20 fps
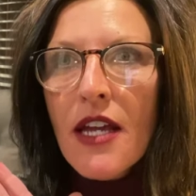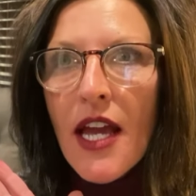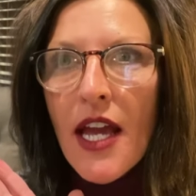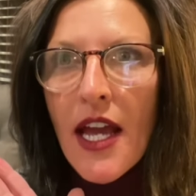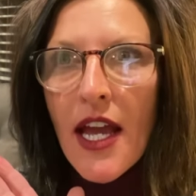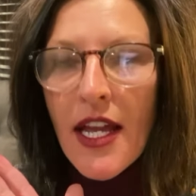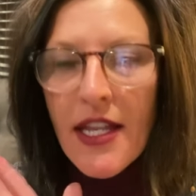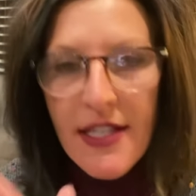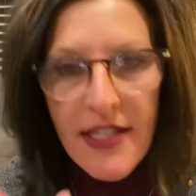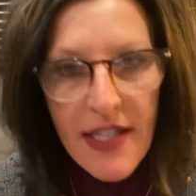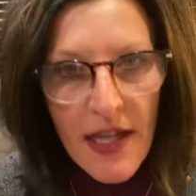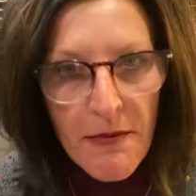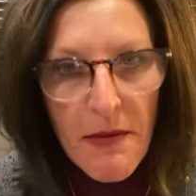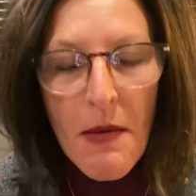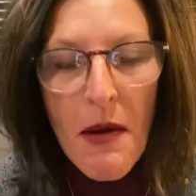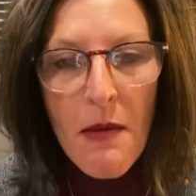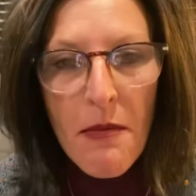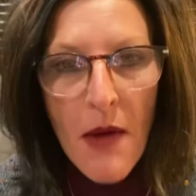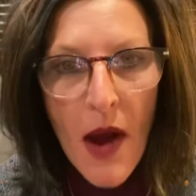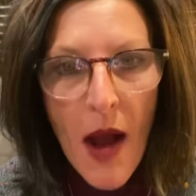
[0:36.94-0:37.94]
And some people
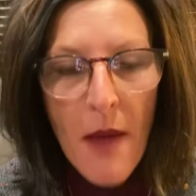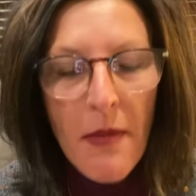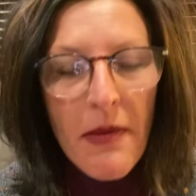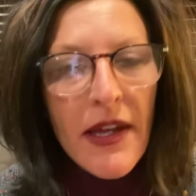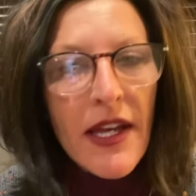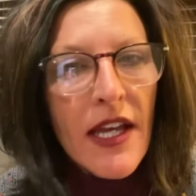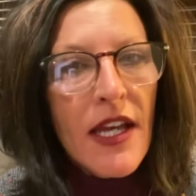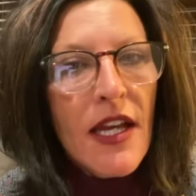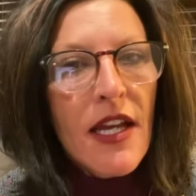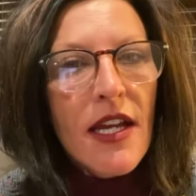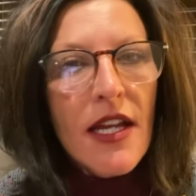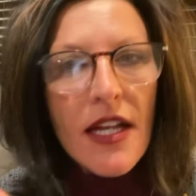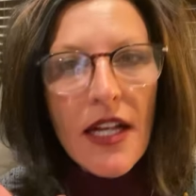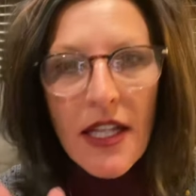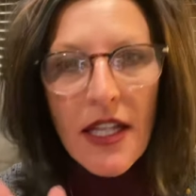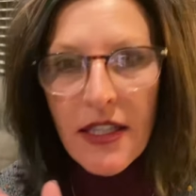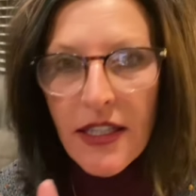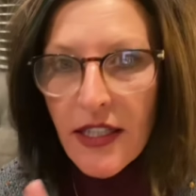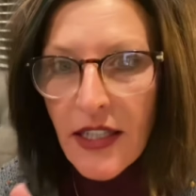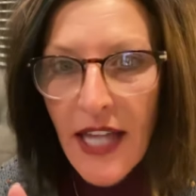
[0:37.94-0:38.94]
are probably a
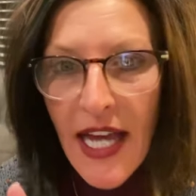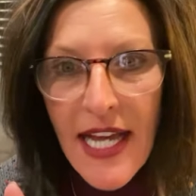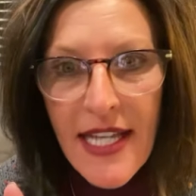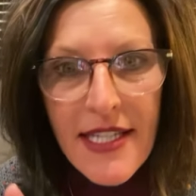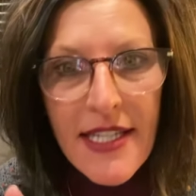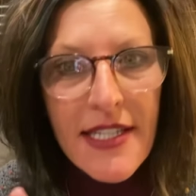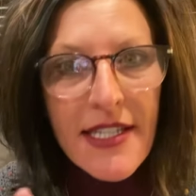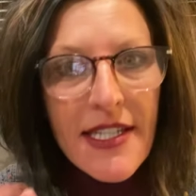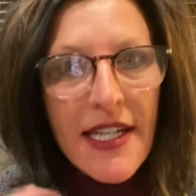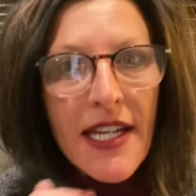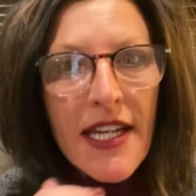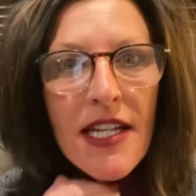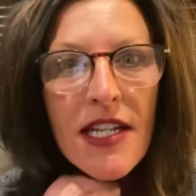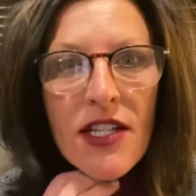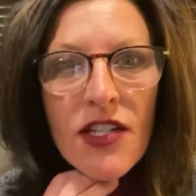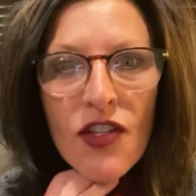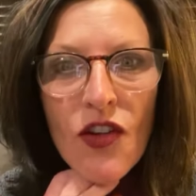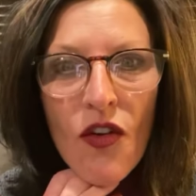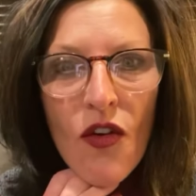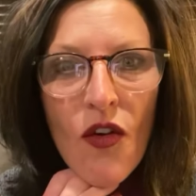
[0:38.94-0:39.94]
little
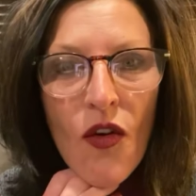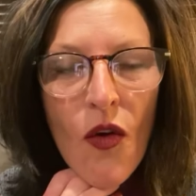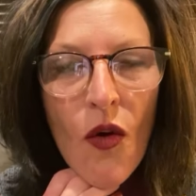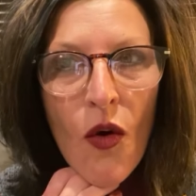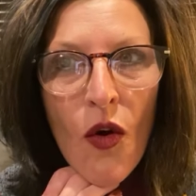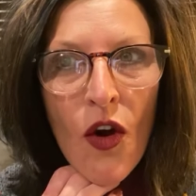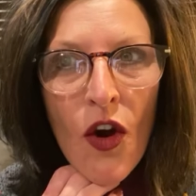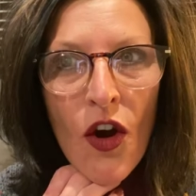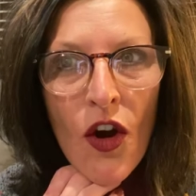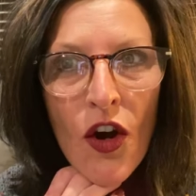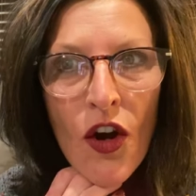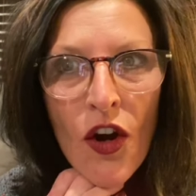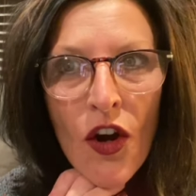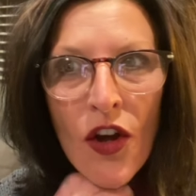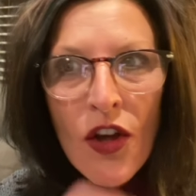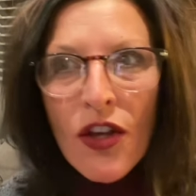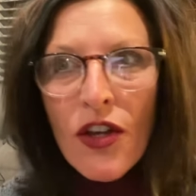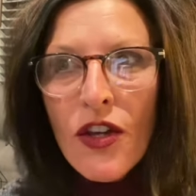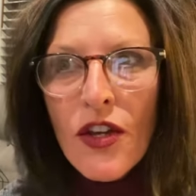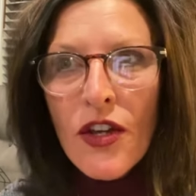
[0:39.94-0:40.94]
hesitant or
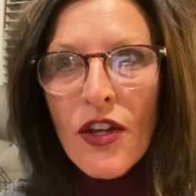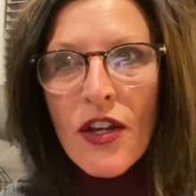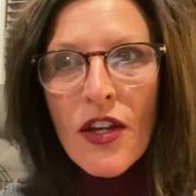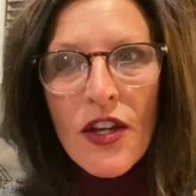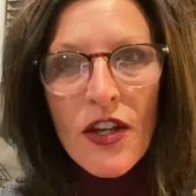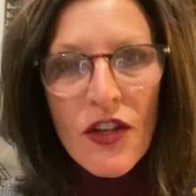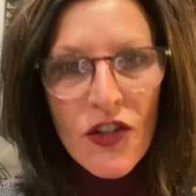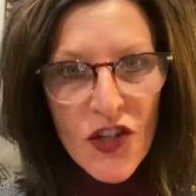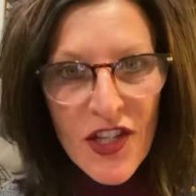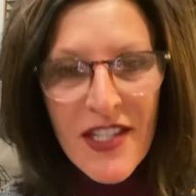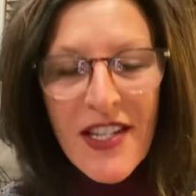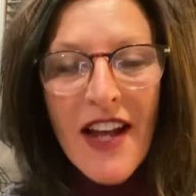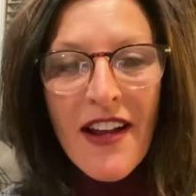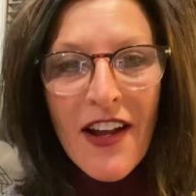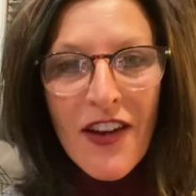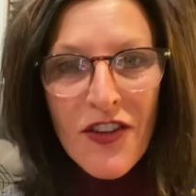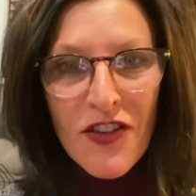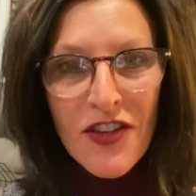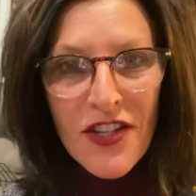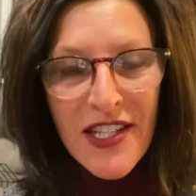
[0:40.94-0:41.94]
just not
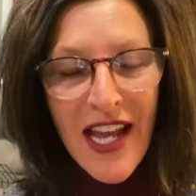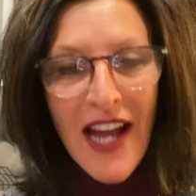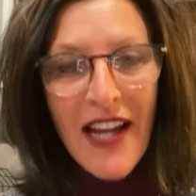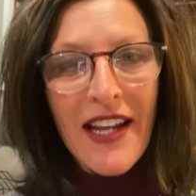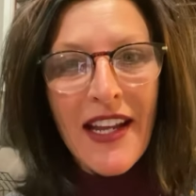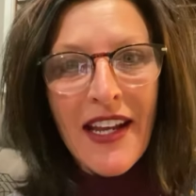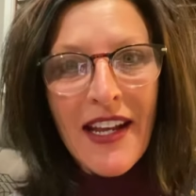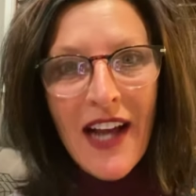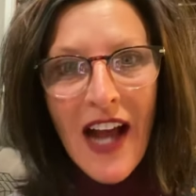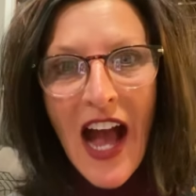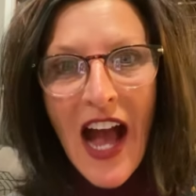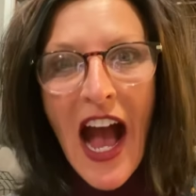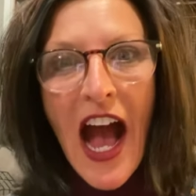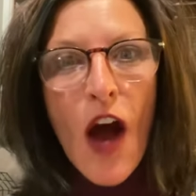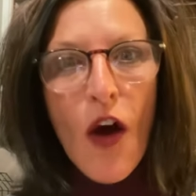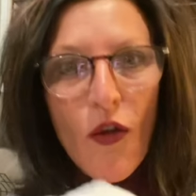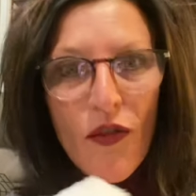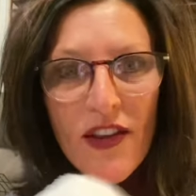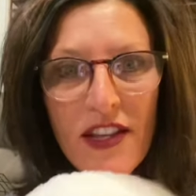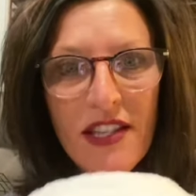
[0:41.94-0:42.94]
understanding
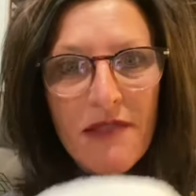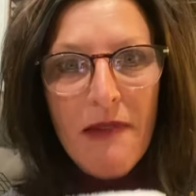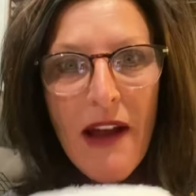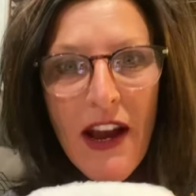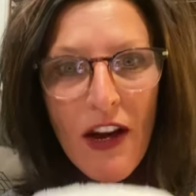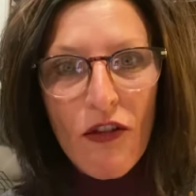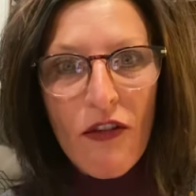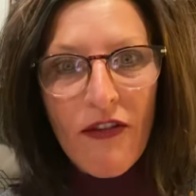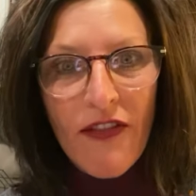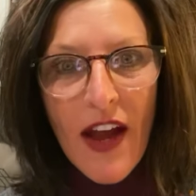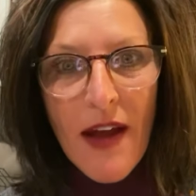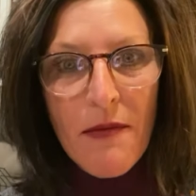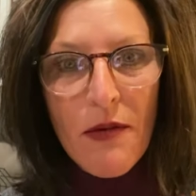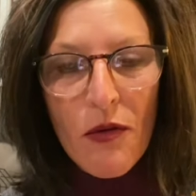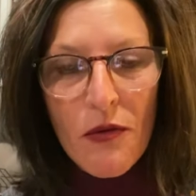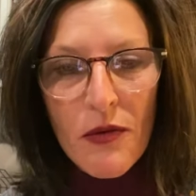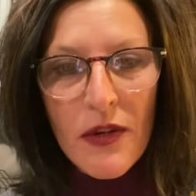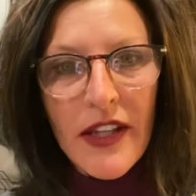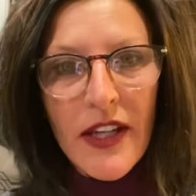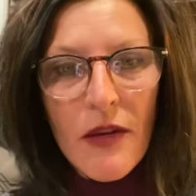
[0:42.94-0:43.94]
how this microfiber
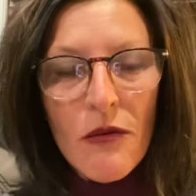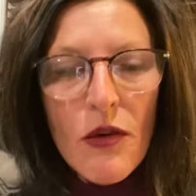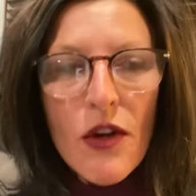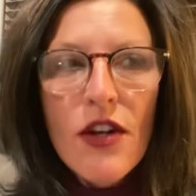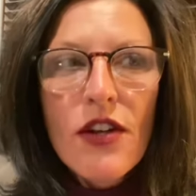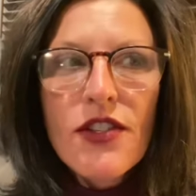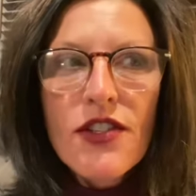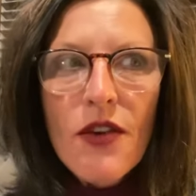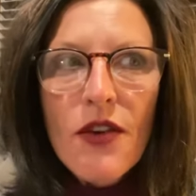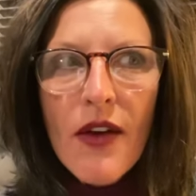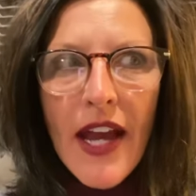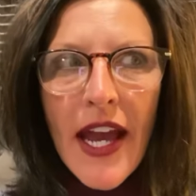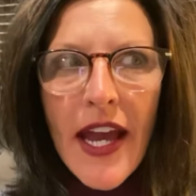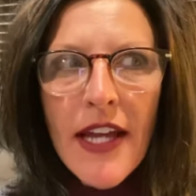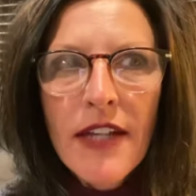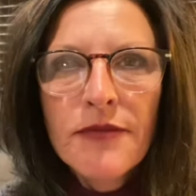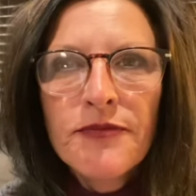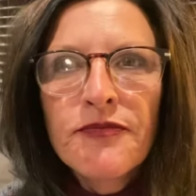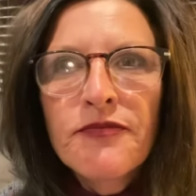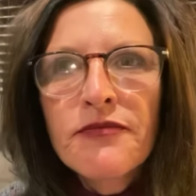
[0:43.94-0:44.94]
really works,
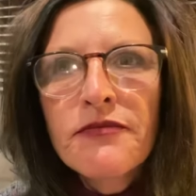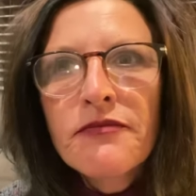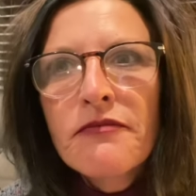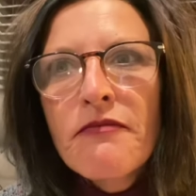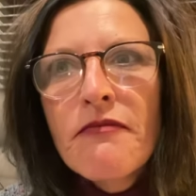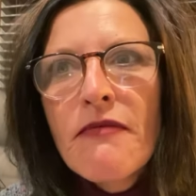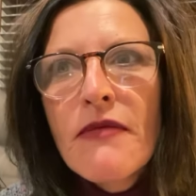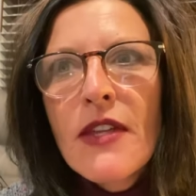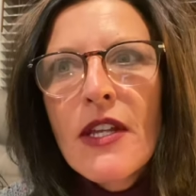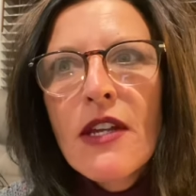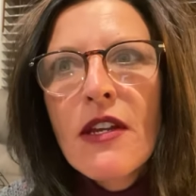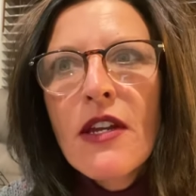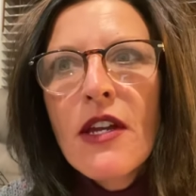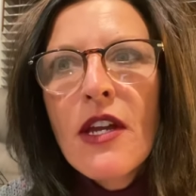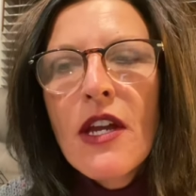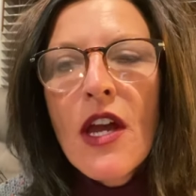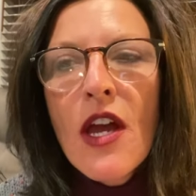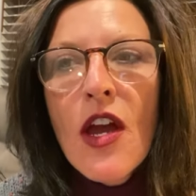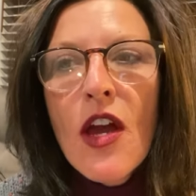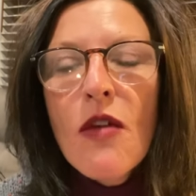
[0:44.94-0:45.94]
okay?
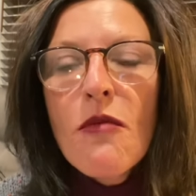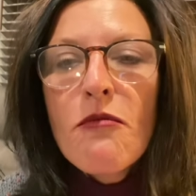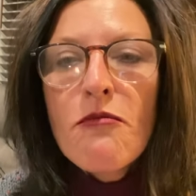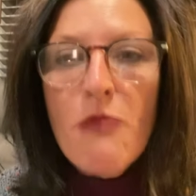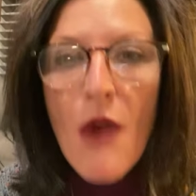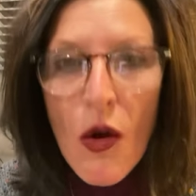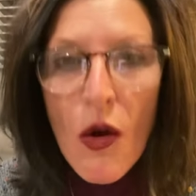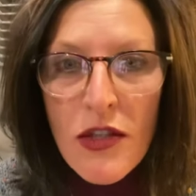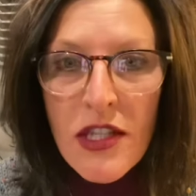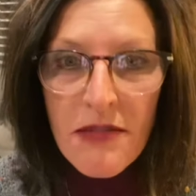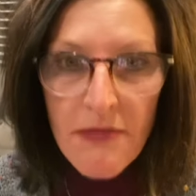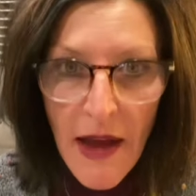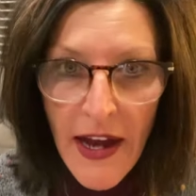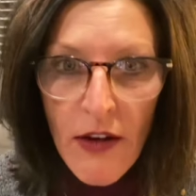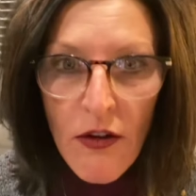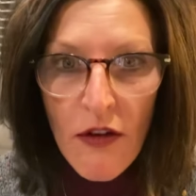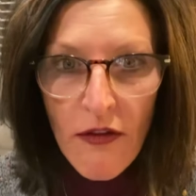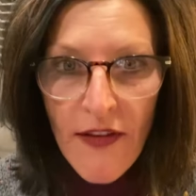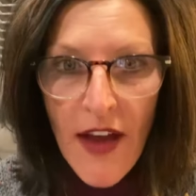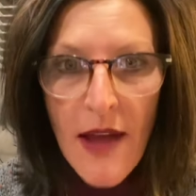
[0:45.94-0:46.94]
Most
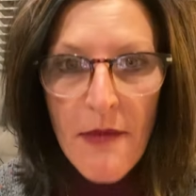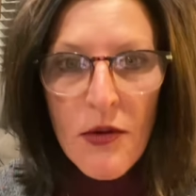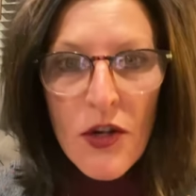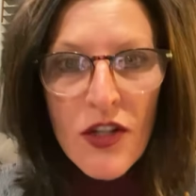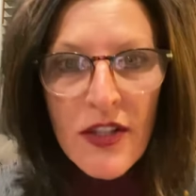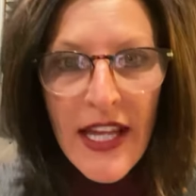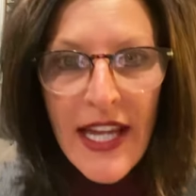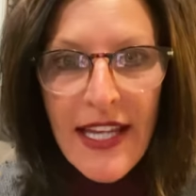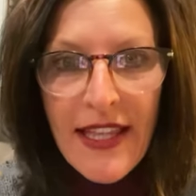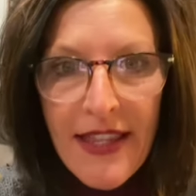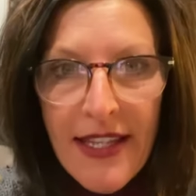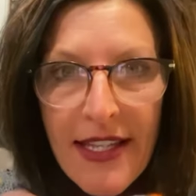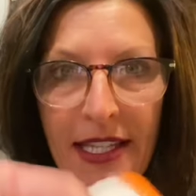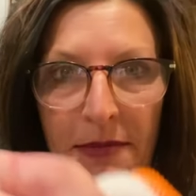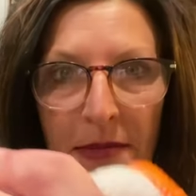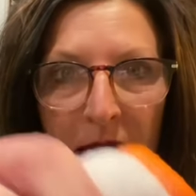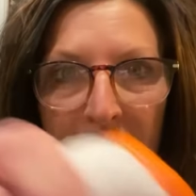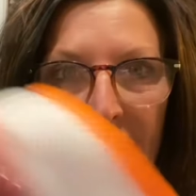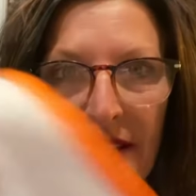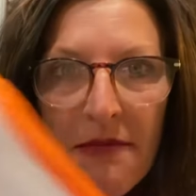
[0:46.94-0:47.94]
microfiber, like this
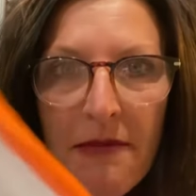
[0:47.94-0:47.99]
piece of